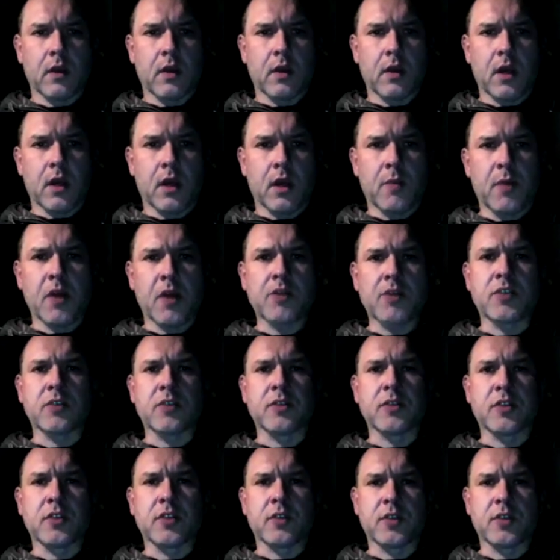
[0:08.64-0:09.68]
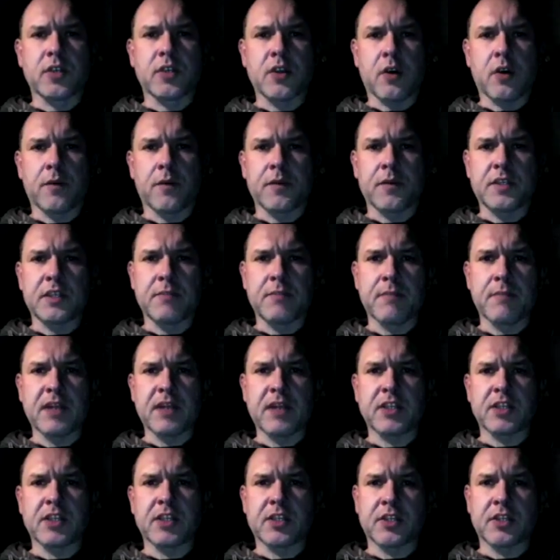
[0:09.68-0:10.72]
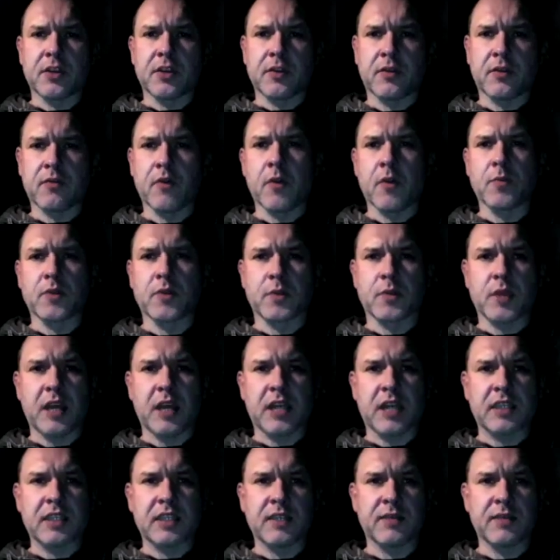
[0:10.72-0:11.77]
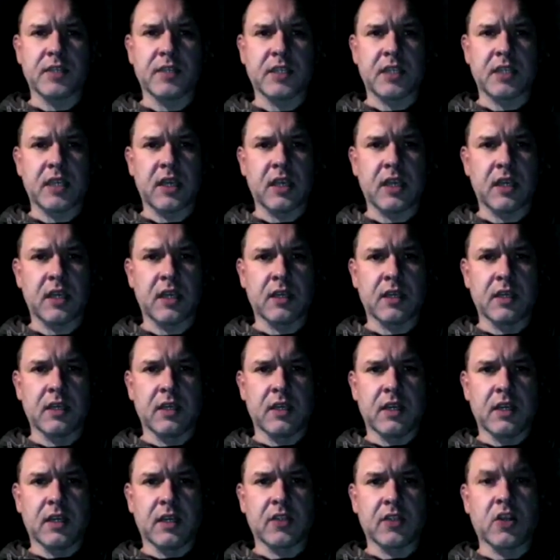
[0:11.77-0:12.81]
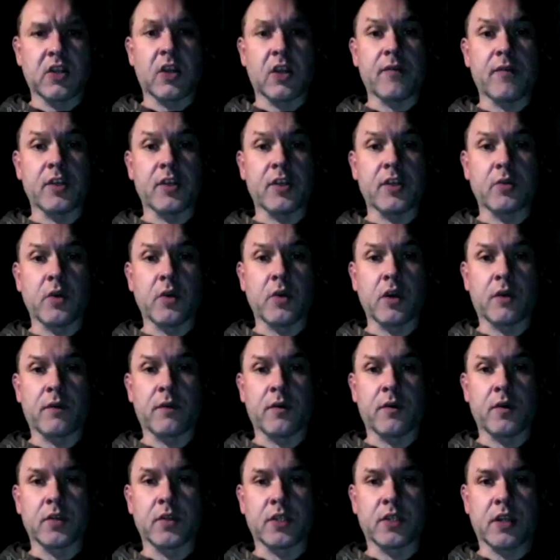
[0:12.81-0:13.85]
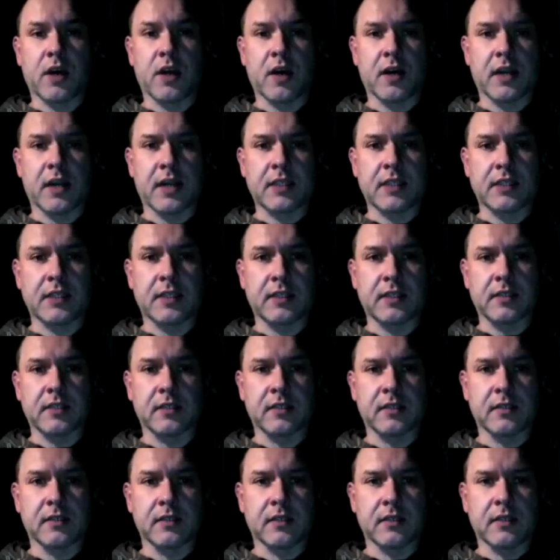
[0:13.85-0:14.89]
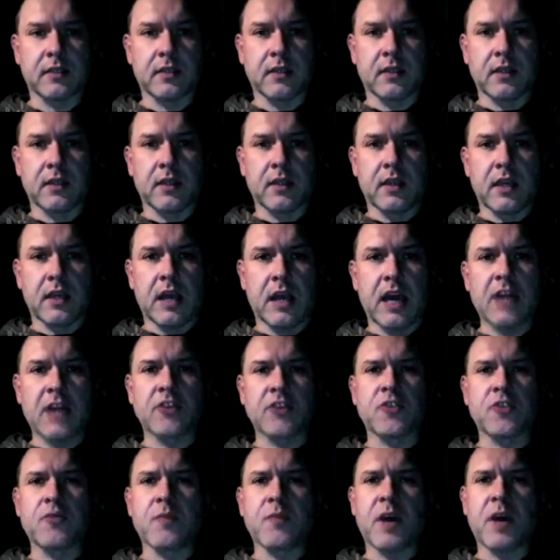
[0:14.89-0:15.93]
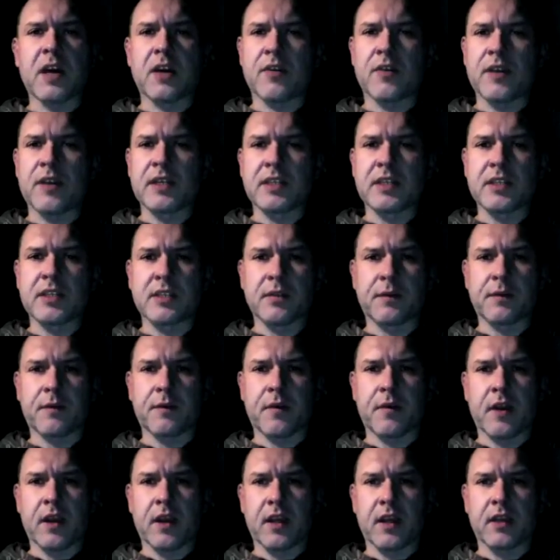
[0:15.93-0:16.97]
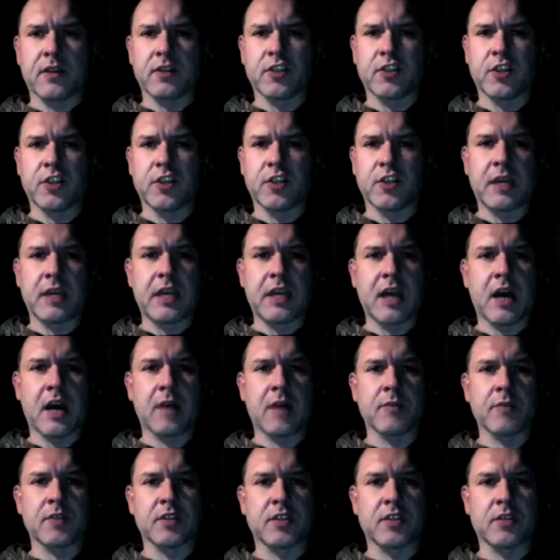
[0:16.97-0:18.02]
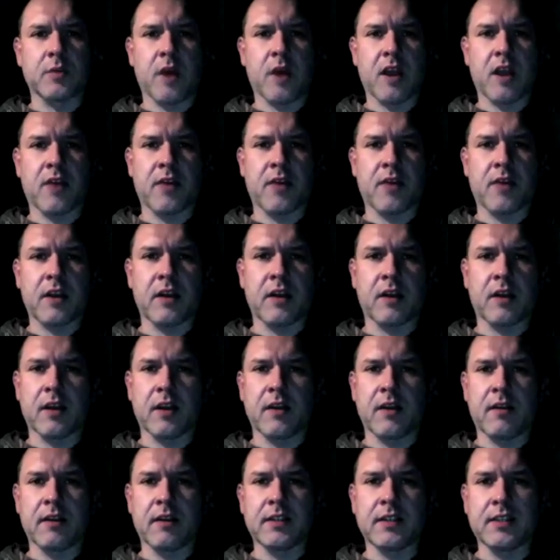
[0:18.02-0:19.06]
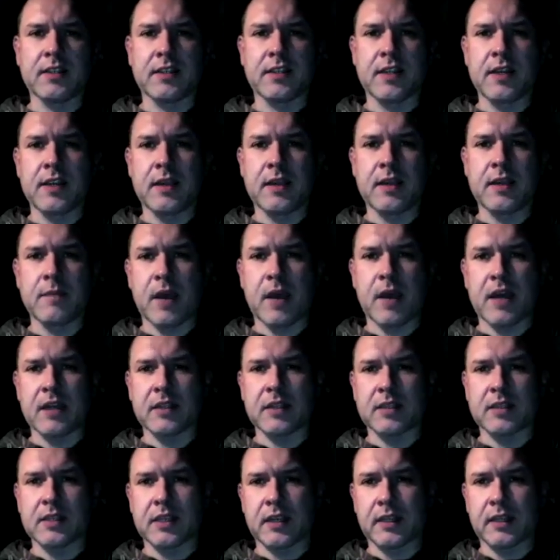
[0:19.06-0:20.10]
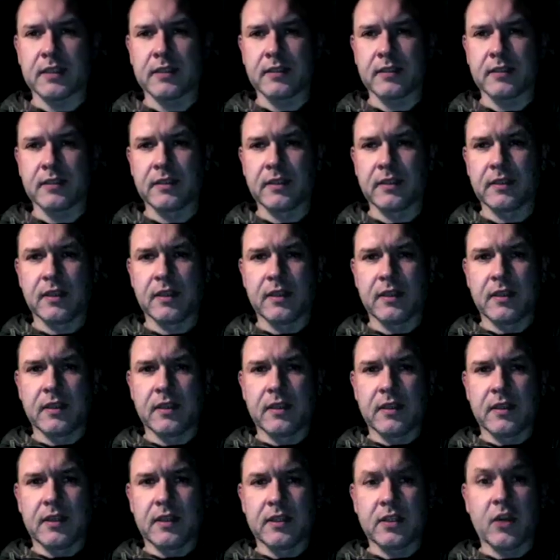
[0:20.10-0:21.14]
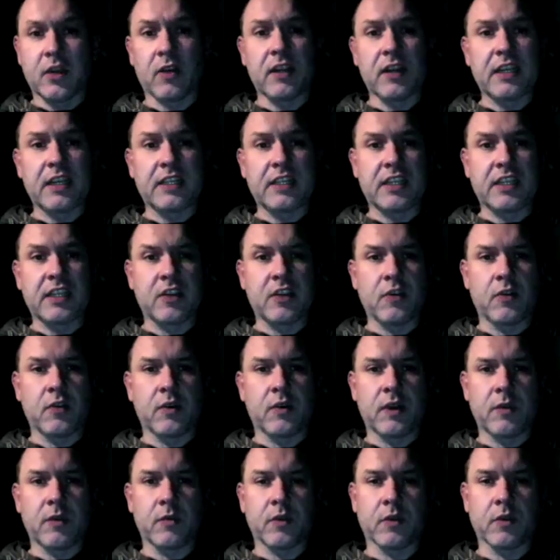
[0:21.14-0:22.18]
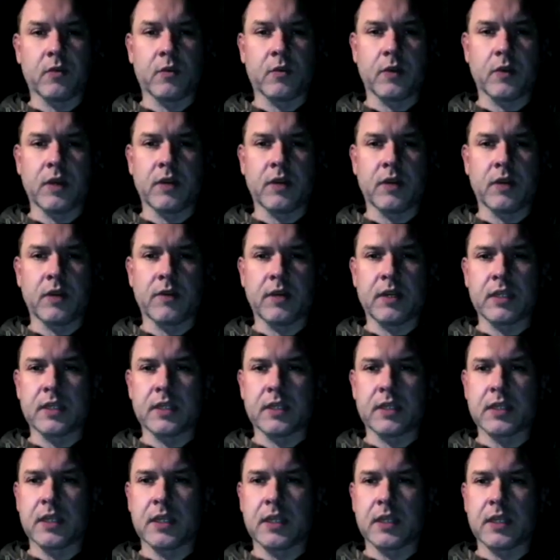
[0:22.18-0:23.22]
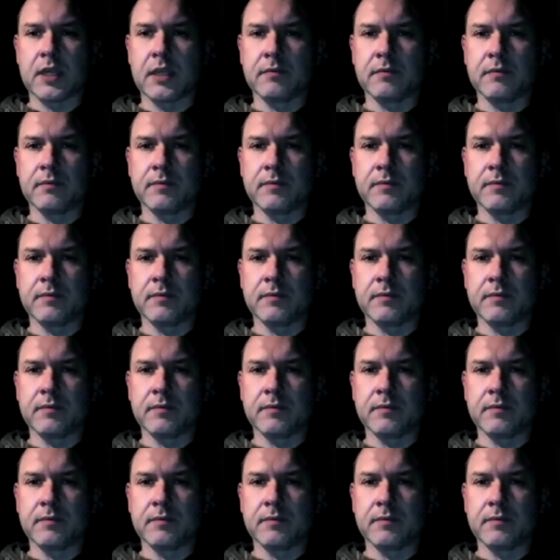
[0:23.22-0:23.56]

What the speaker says: A postal sorting office in Manchester throbs with activity. A diverse workforce are hard at it. Andrew Butler enters the fray, chewing gum and swaggering like a 90s indie band singer. His colleagues ignore him with a weary disdain.